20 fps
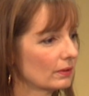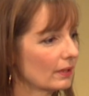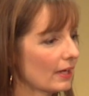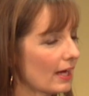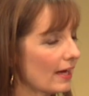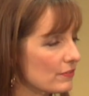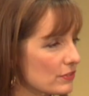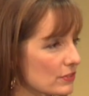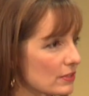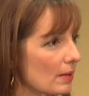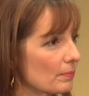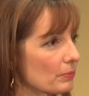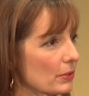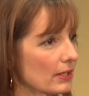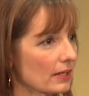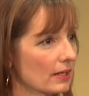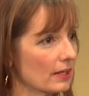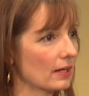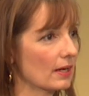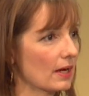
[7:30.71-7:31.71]
have
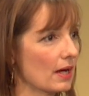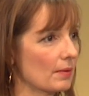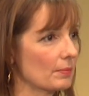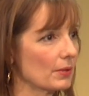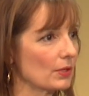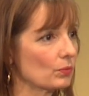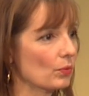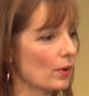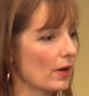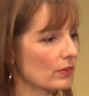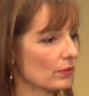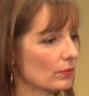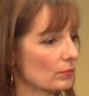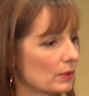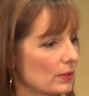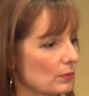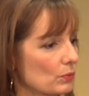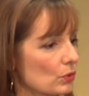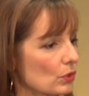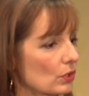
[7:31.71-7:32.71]
something in common, whether
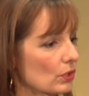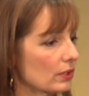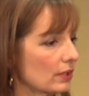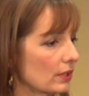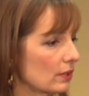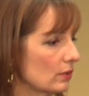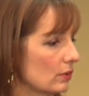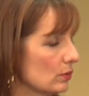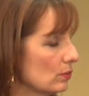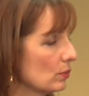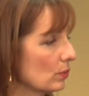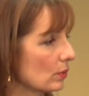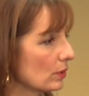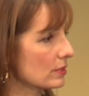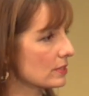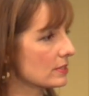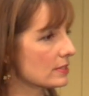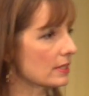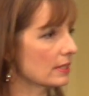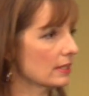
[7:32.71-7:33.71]
we work in New
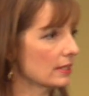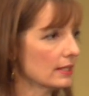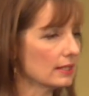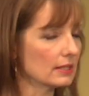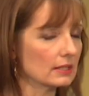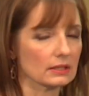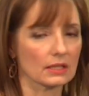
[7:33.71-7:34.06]
York City,